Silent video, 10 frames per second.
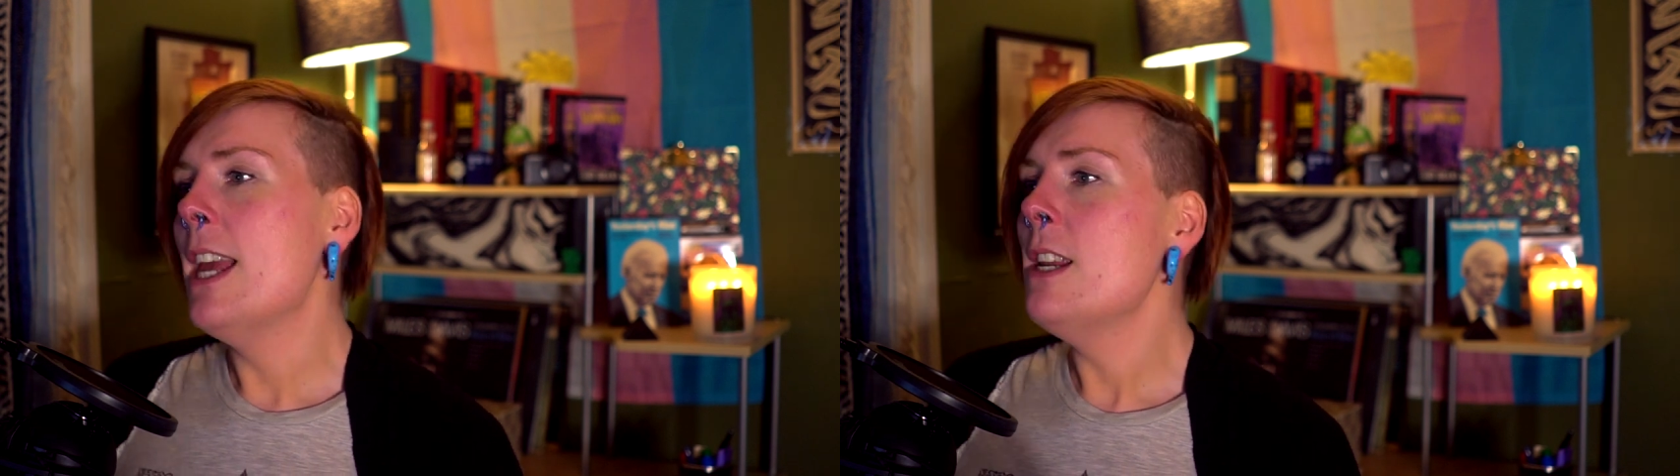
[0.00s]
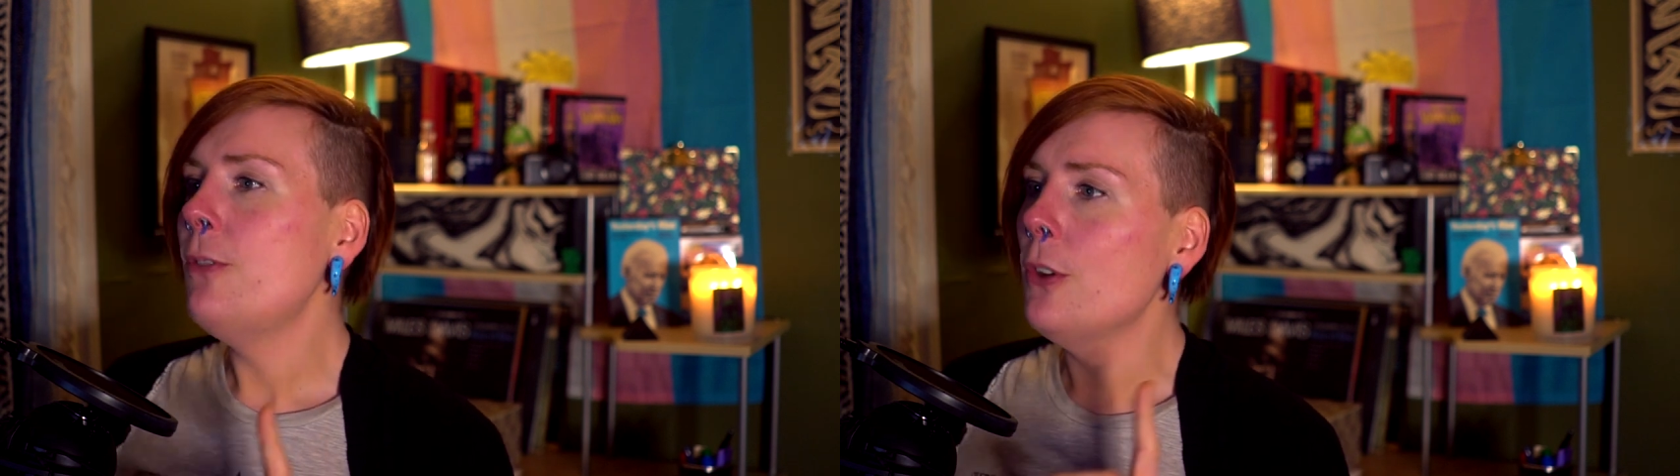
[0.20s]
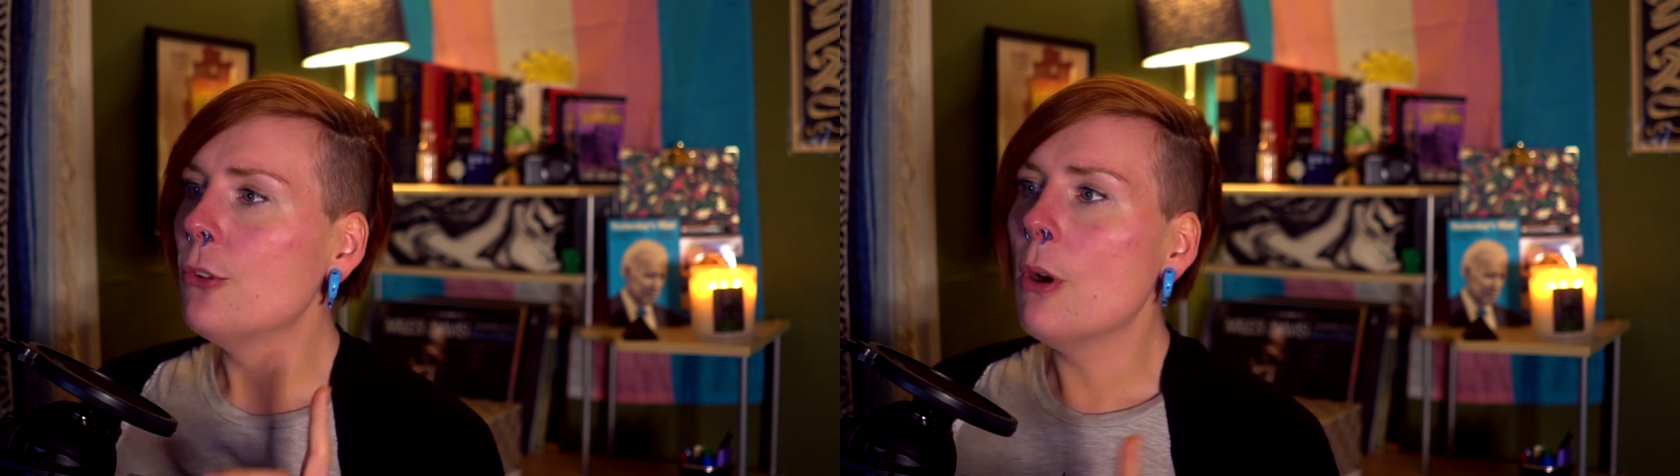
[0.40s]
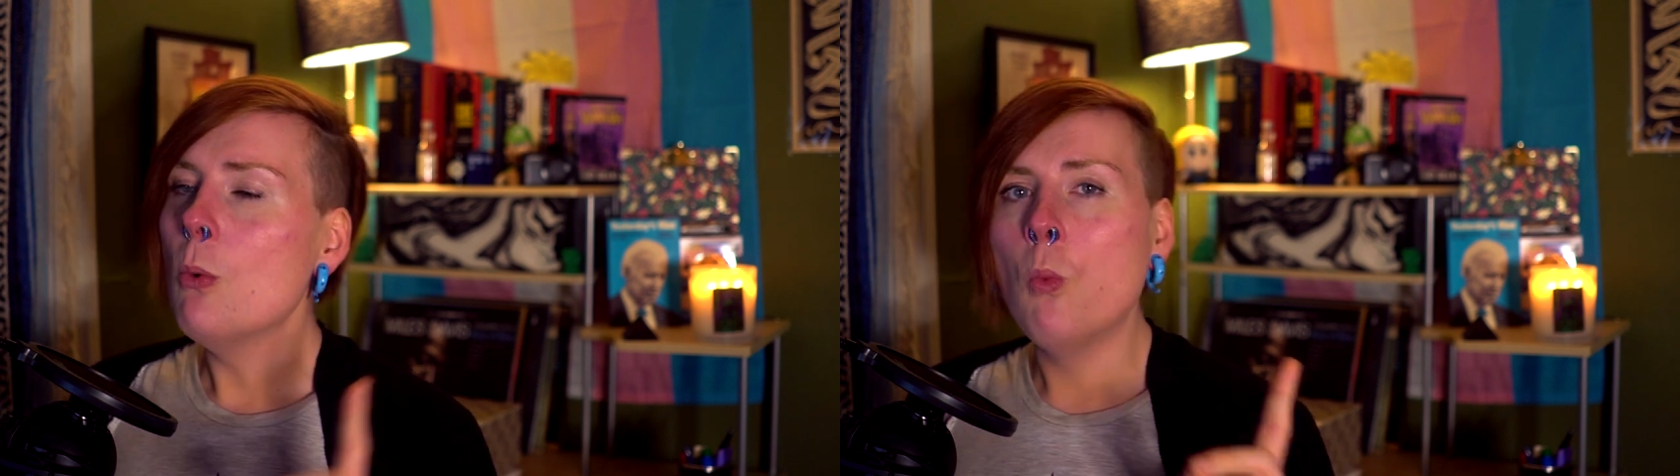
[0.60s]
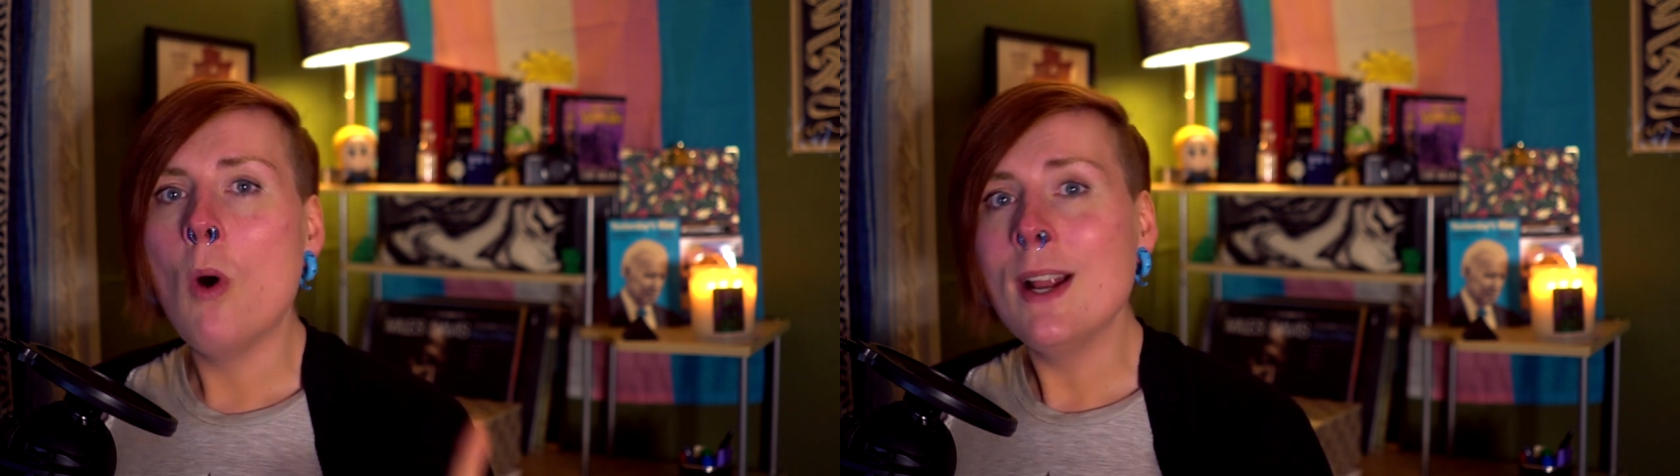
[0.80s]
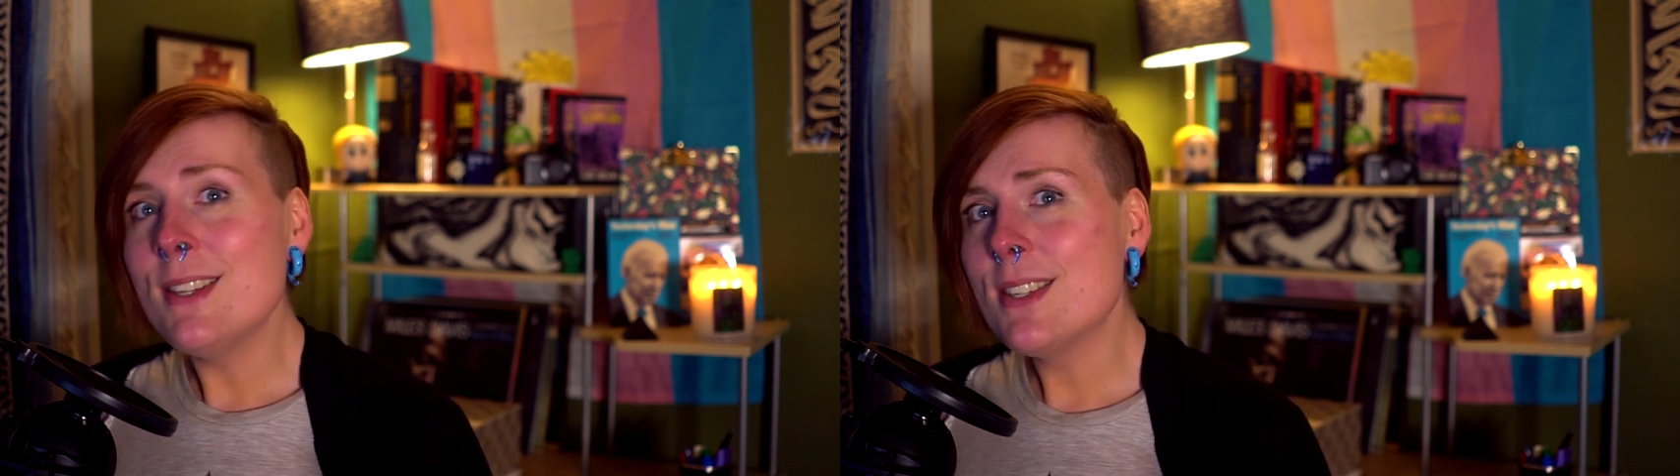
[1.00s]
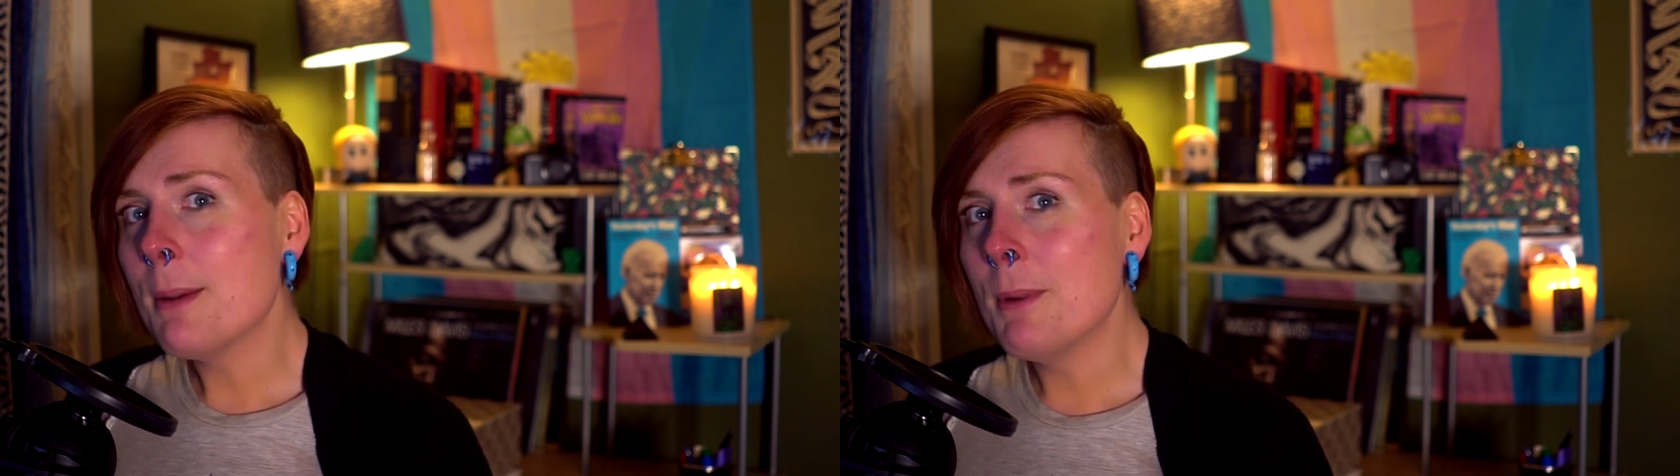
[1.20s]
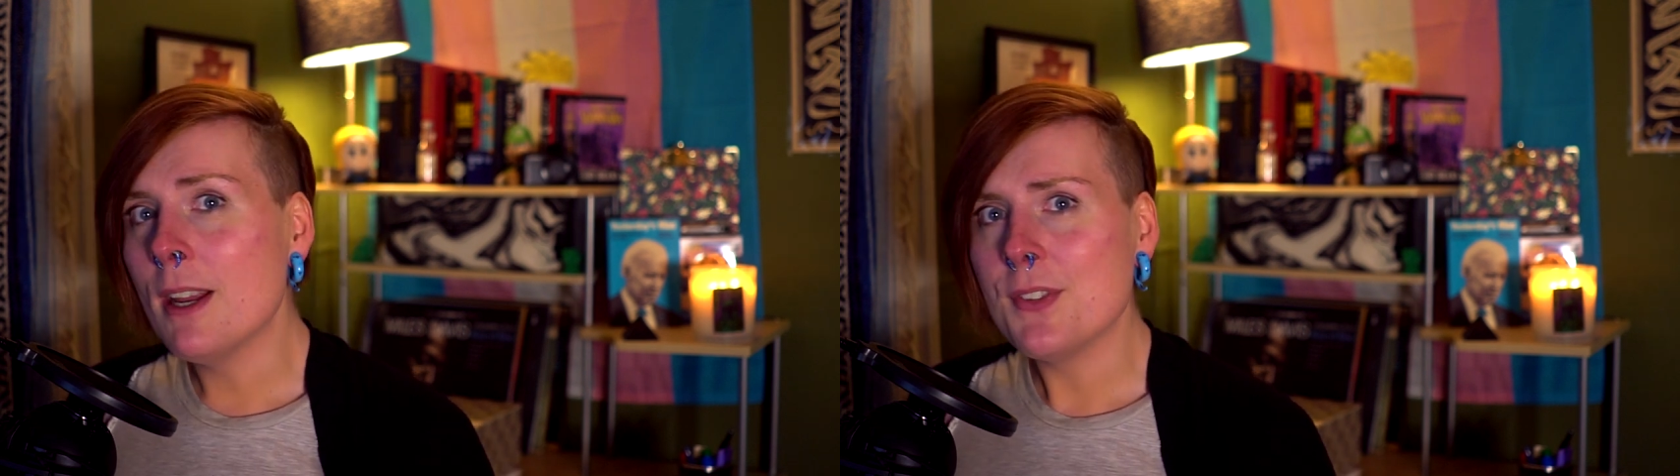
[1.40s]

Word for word: and if you throw one segment